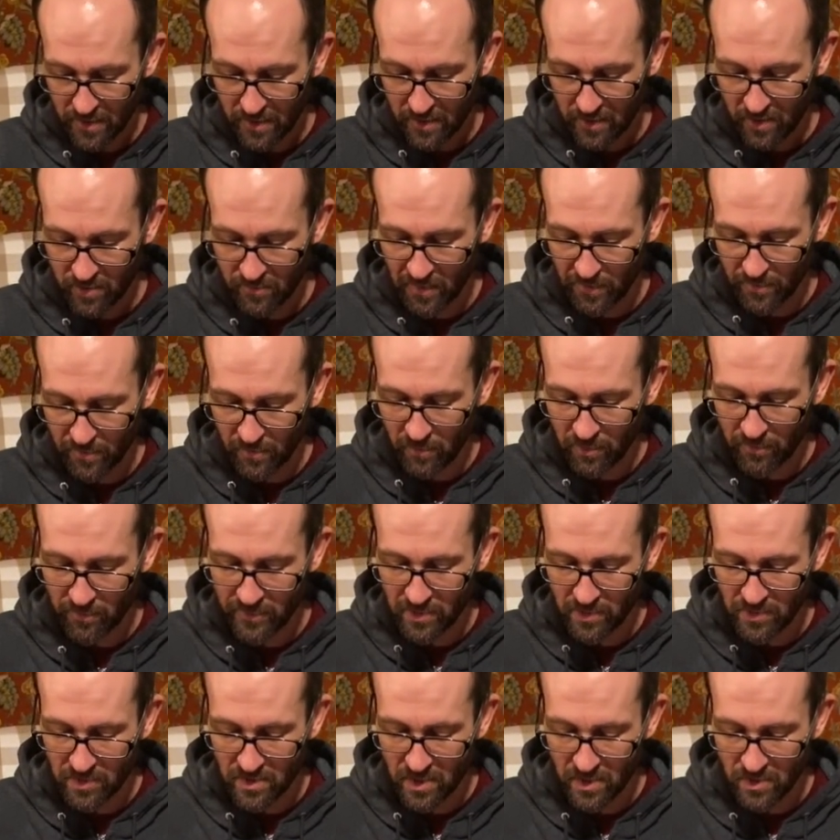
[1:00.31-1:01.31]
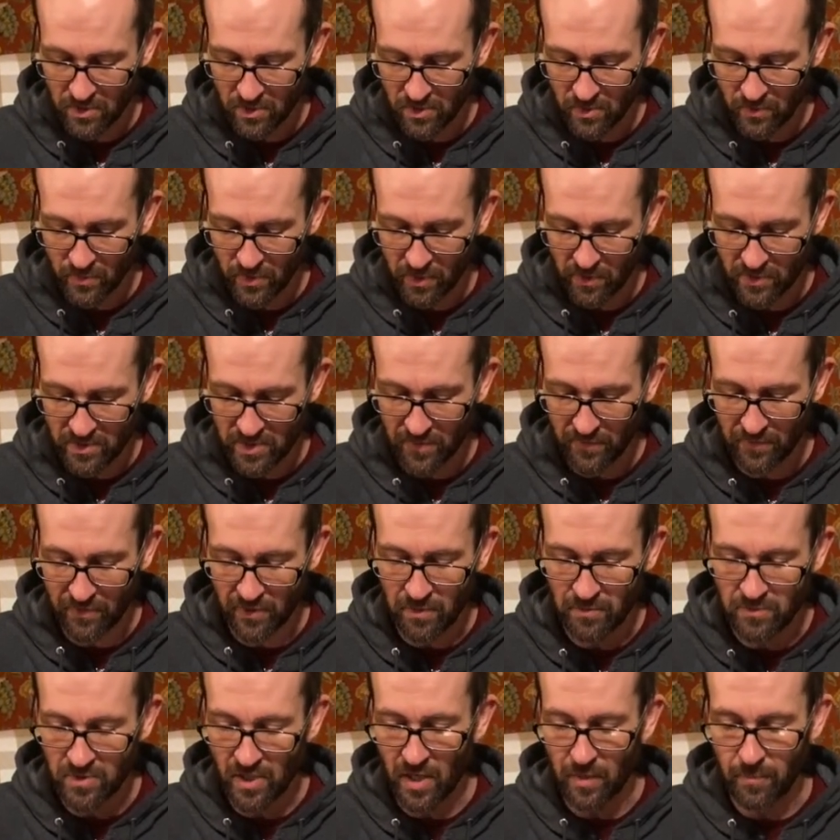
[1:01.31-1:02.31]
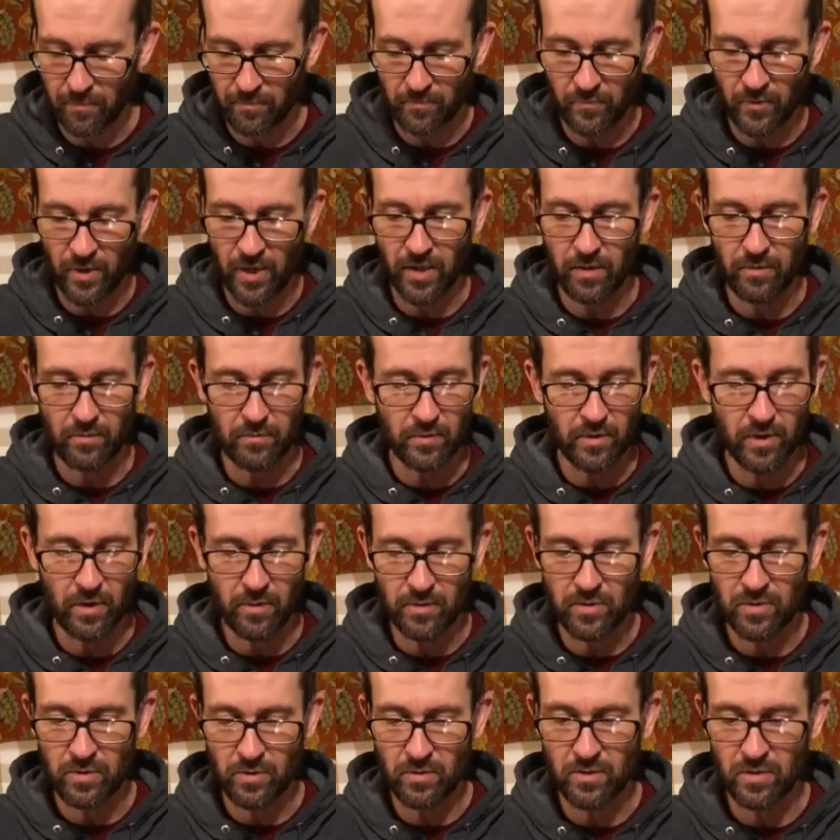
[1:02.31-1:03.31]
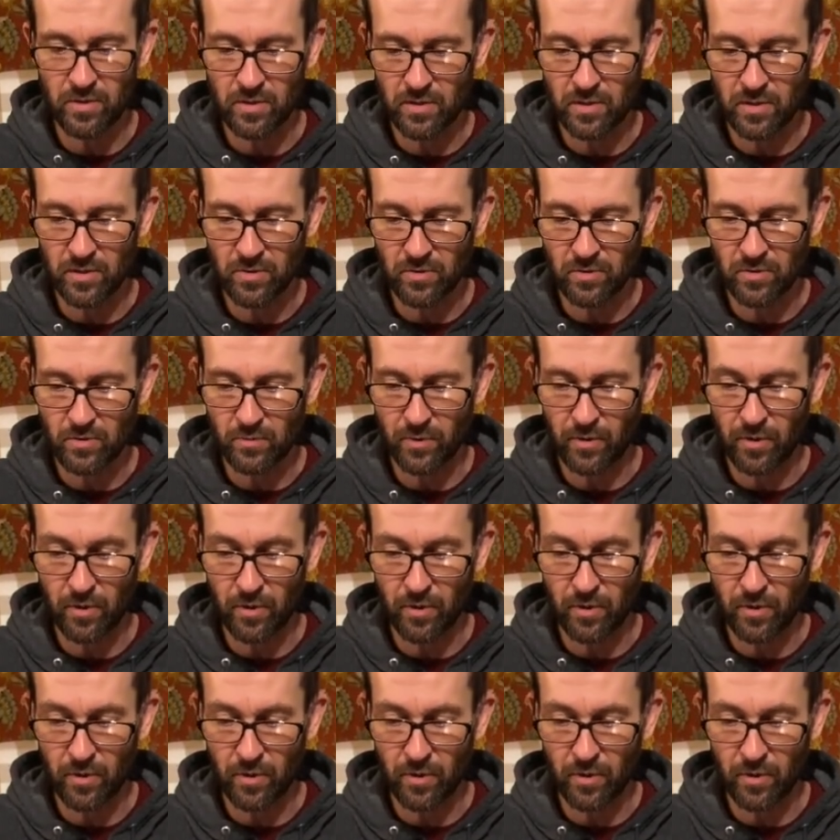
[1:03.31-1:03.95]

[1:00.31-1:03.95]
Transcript: Remember, when we use scissors, we always have thumbs up, right? We always use the scissors with